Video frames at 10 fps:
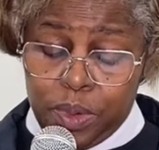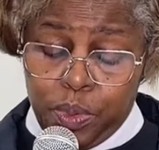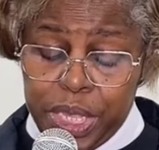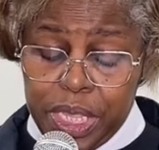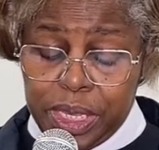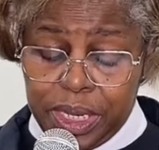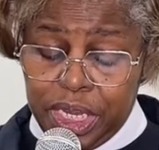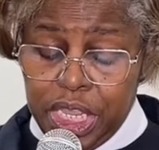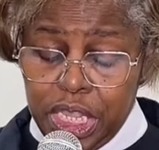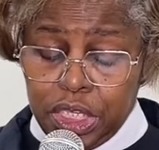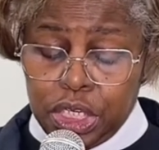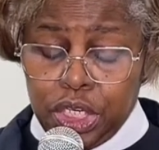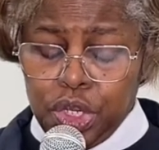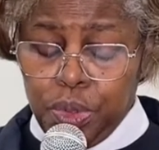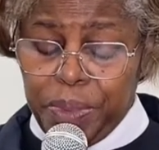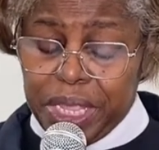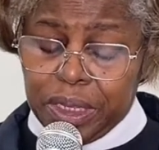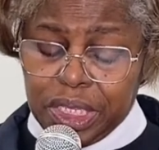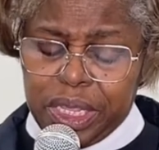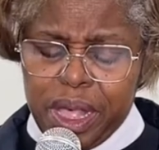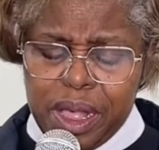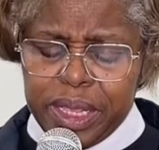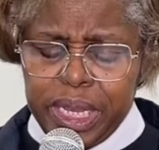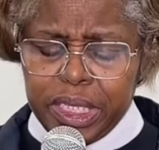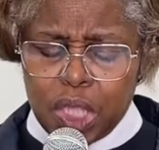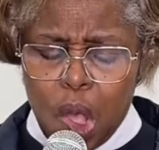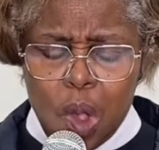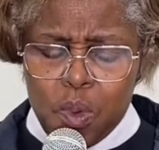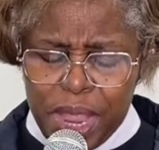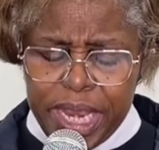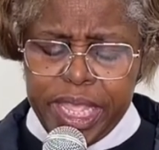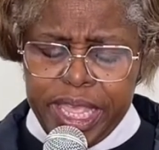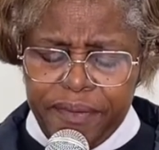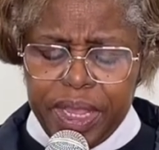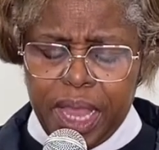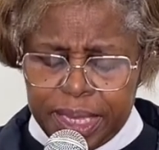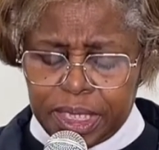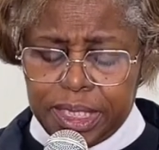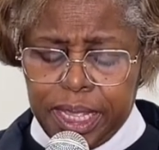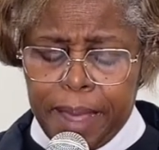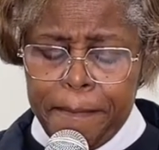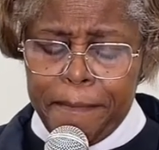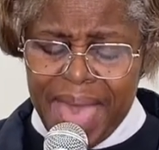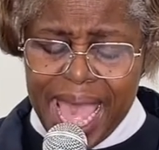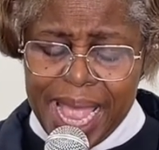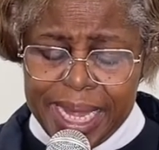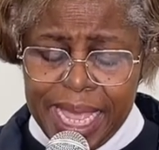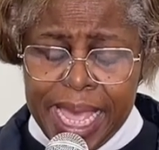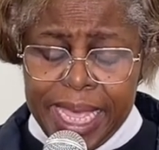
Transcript: we need to do, because God has already given us the command